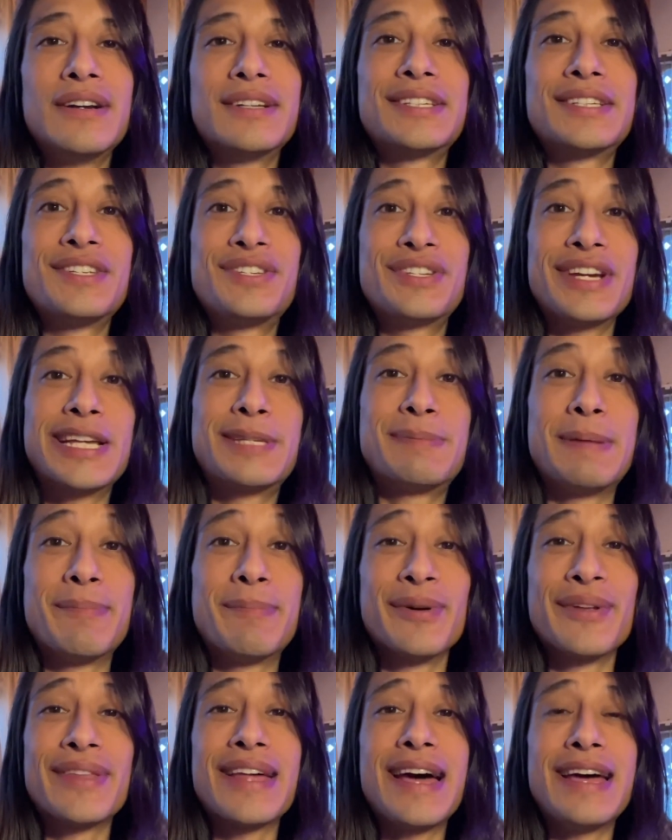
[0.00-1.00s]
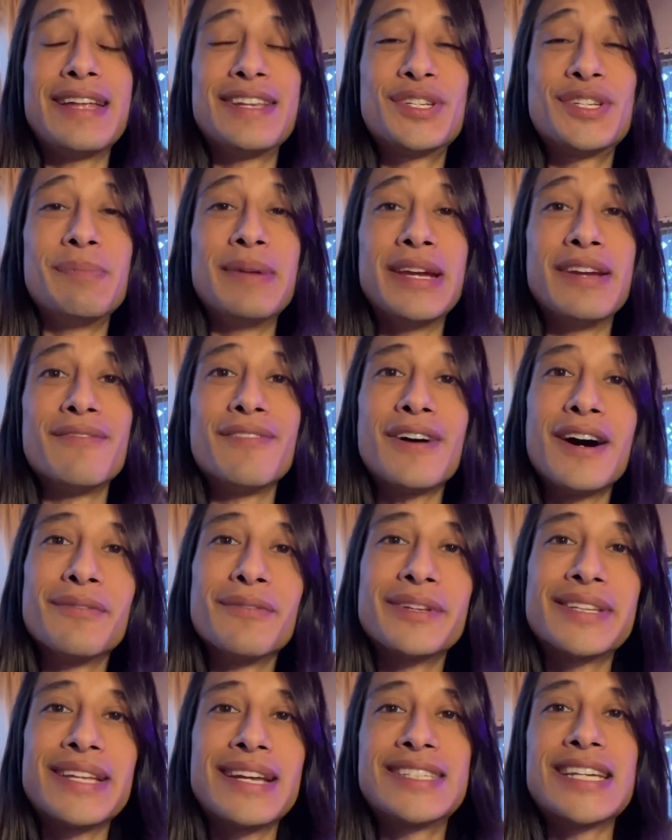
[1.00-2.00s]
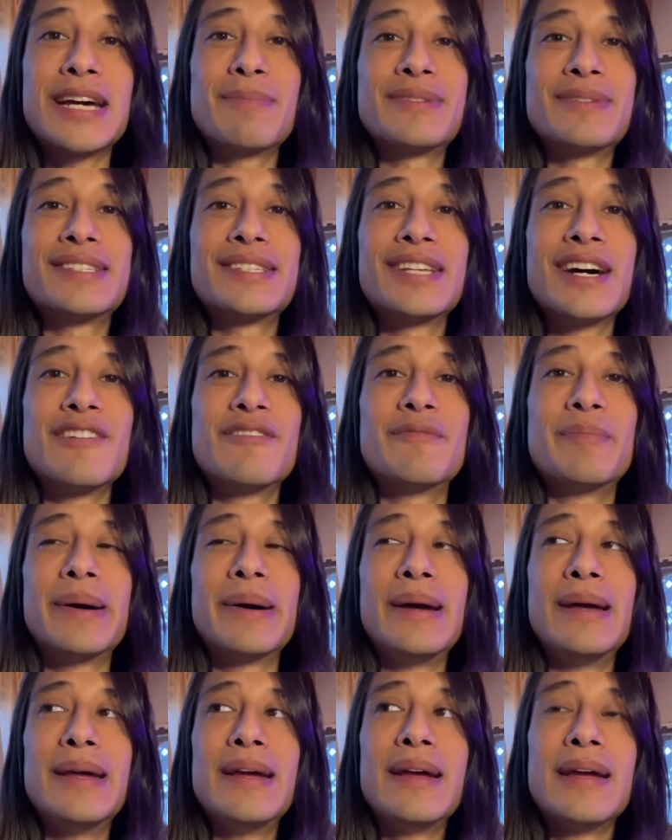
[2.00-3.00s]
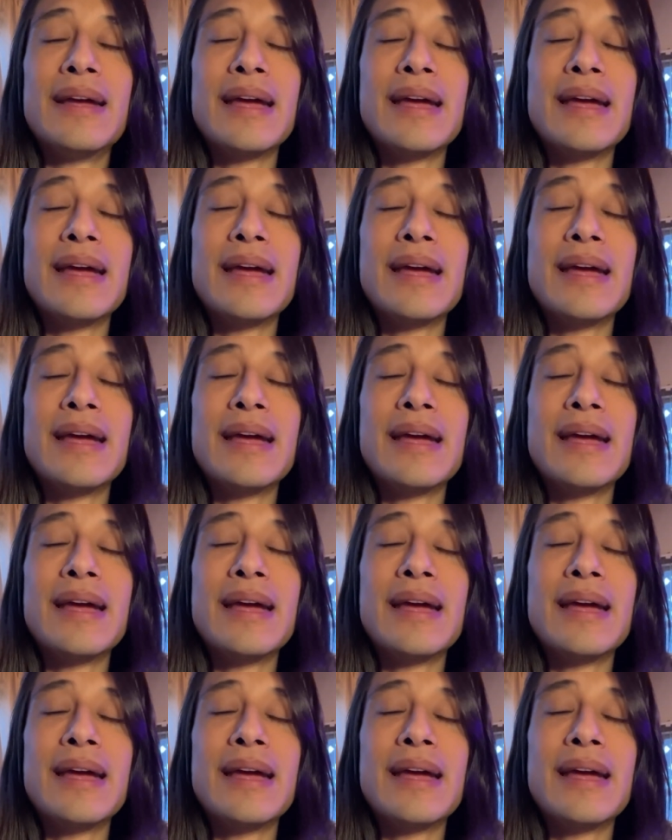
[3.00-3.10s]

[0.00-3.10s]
suggest people to be involved with that type of stuff, but